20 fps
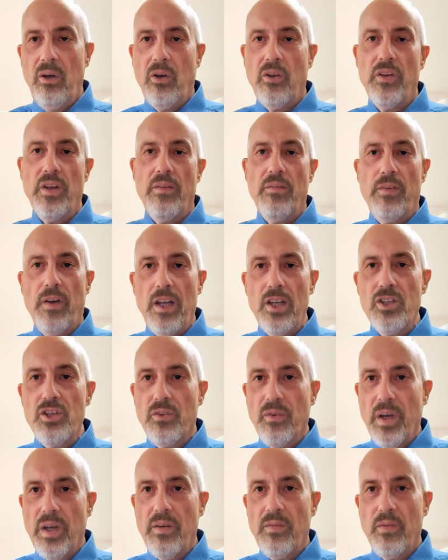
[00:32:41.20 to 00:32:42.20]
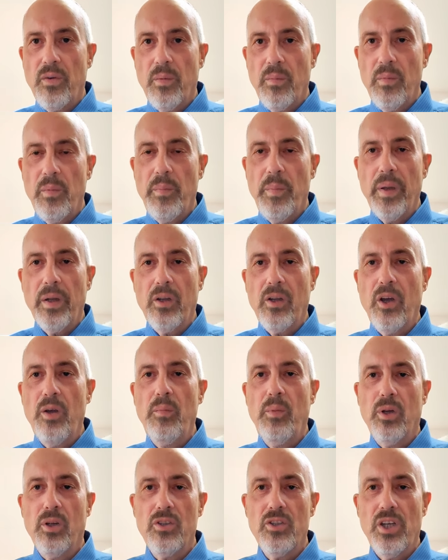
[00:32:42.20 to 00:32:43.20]
or the inflation rate from the Bitcoin
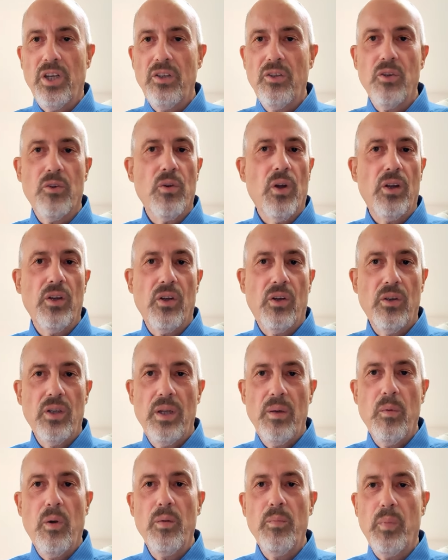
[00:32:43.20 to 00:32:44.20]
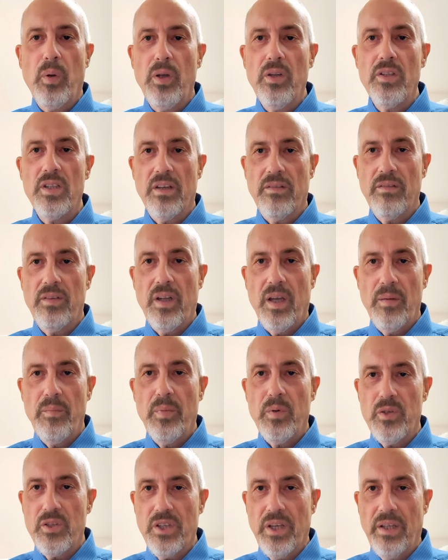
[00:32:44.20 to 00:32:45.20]
blockchain to around only 1.79
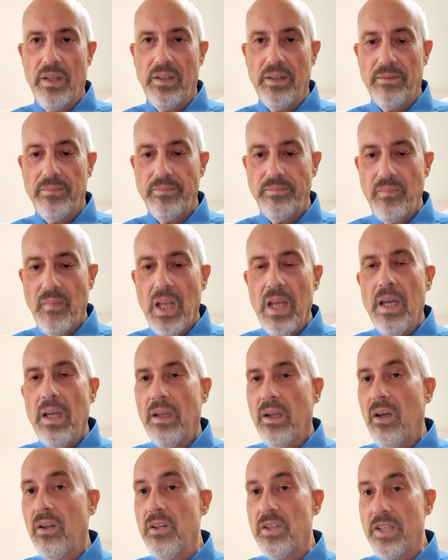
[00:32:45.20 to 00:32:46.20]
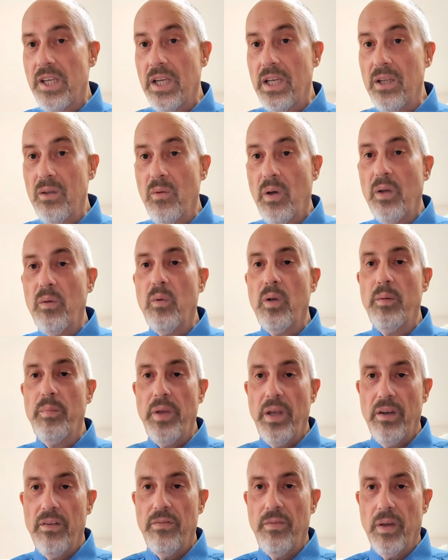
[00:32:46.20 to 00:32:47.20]
percent. Now the second one will
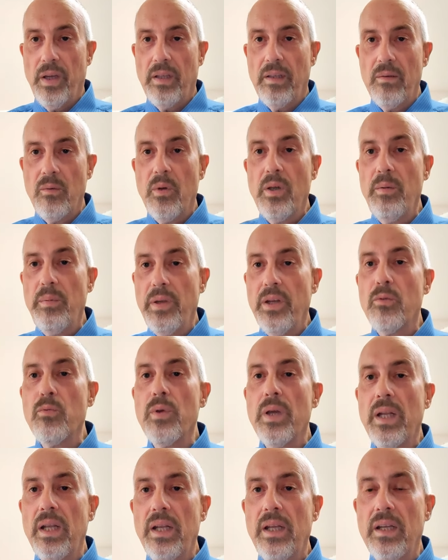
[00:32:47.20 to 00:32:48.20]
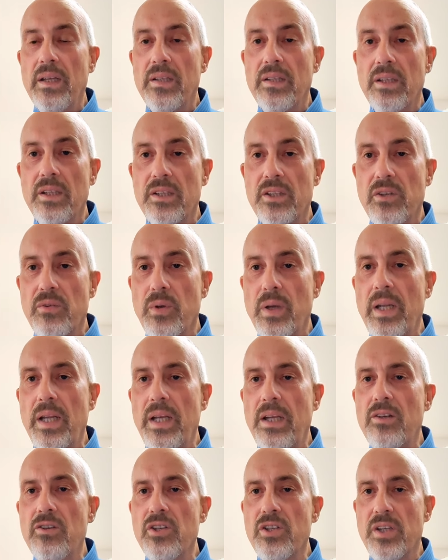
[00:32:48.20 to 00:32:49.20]
be effect will be really is, is a
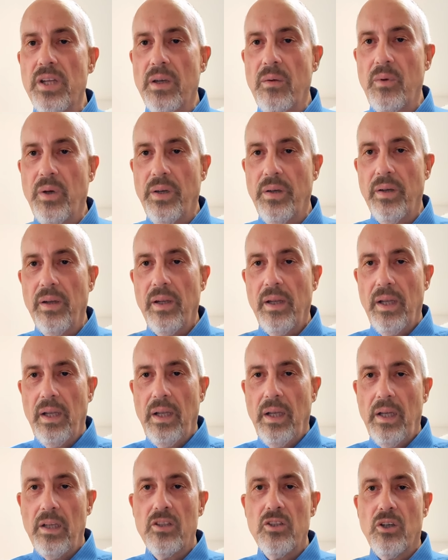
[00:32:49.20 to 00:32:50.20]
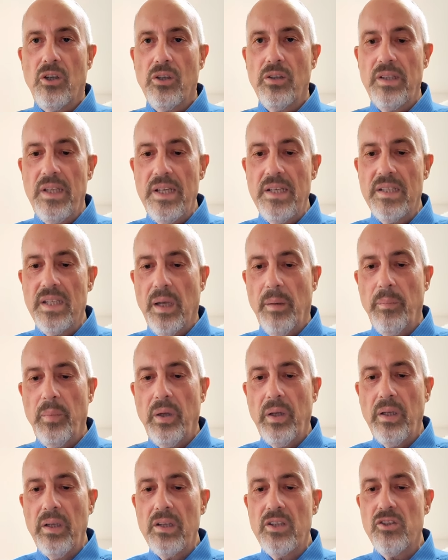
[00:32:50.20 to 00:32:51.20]
really interesting one. It's called DCEP
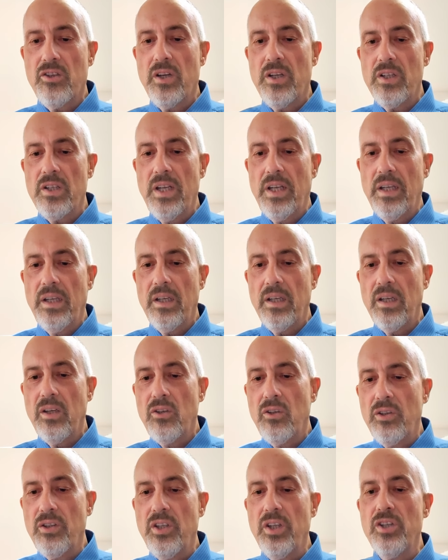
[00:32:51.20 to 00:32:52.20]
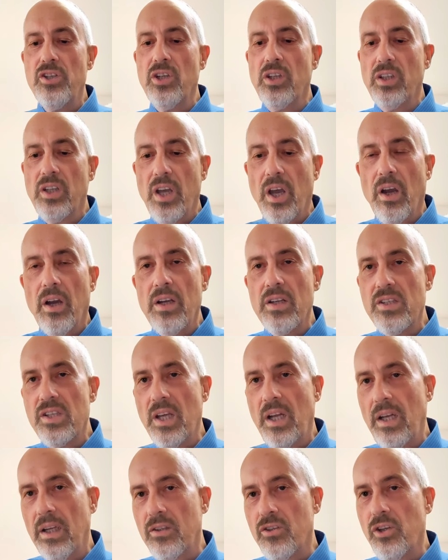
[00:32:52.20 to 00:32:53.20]
and it's translated into digital currency
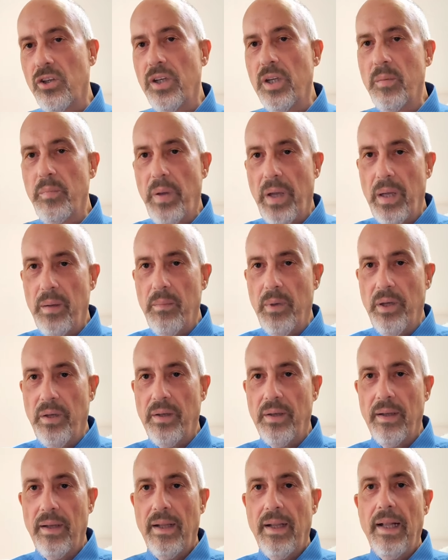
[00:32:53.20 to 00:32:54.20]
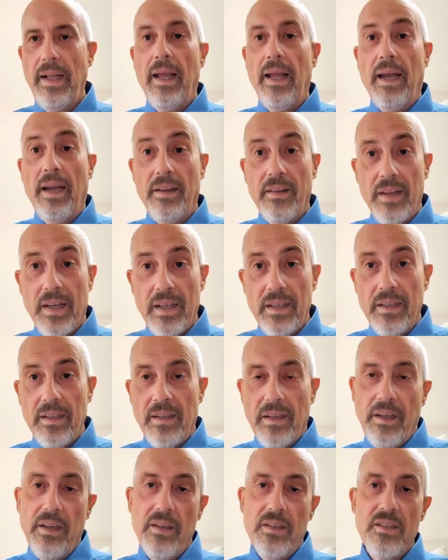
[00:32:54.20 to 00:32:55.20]
electronic payment. And that
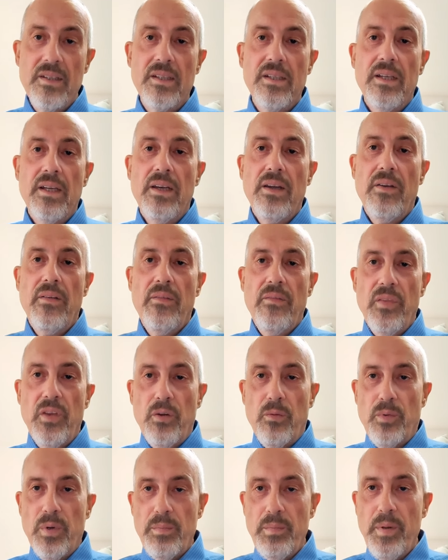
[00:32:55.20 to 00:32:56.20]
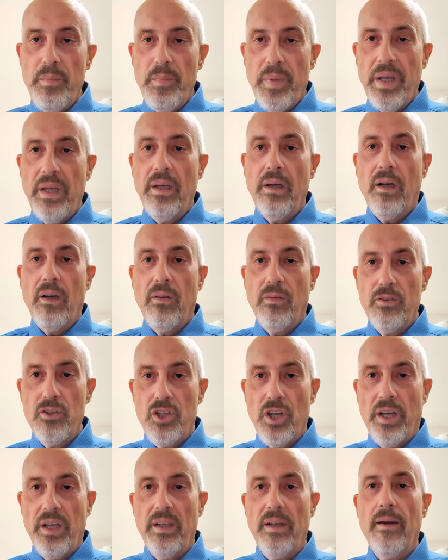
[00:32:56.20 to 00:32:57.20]
is the renminbi of
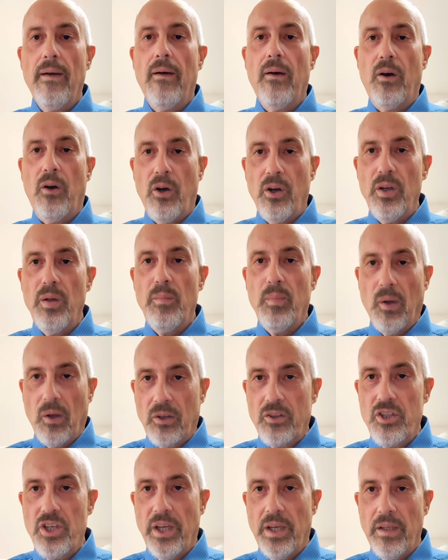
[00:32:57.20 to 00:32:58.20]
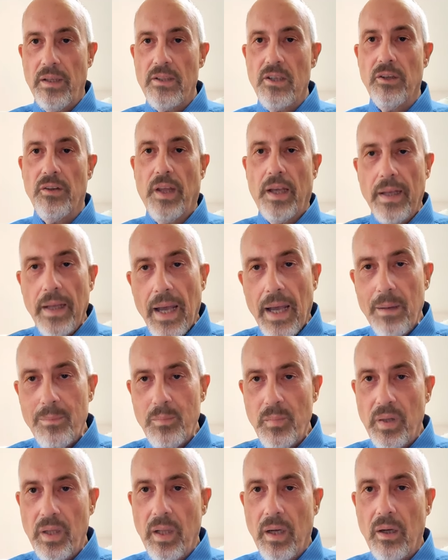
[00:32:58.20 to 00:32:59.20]
China on a blockchain. So that
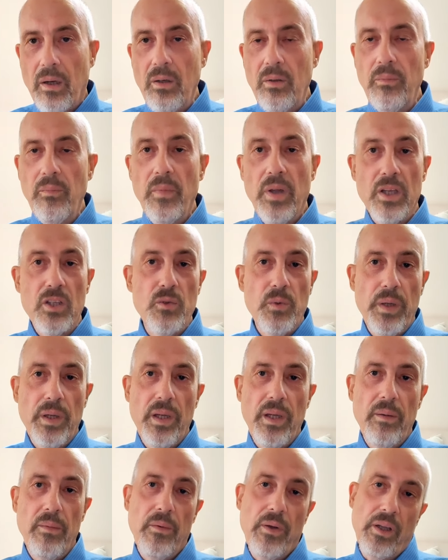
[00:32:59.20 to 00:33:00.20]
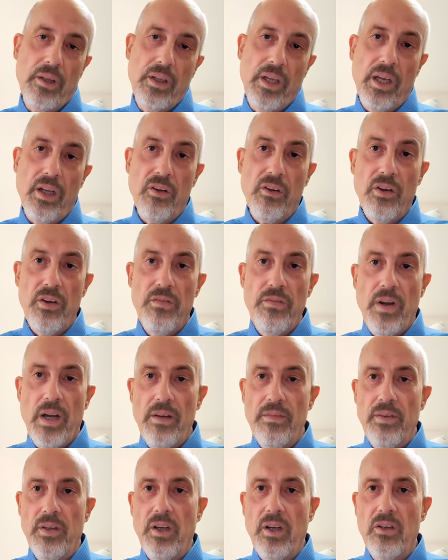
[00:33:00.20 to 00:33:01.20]
happened now as we at category
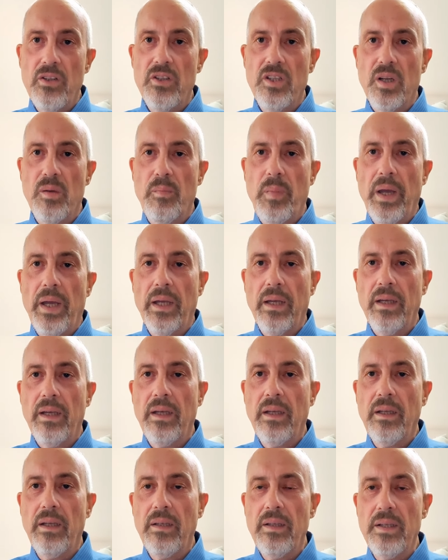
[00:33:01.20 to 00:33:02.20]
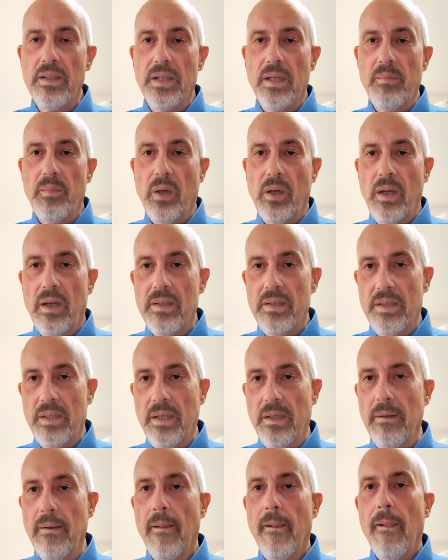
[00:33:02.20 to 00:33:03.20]
5 announced it back in December last
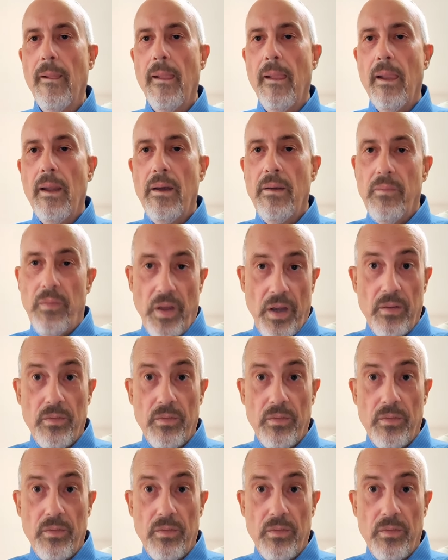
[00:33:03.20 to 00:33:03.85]
year. They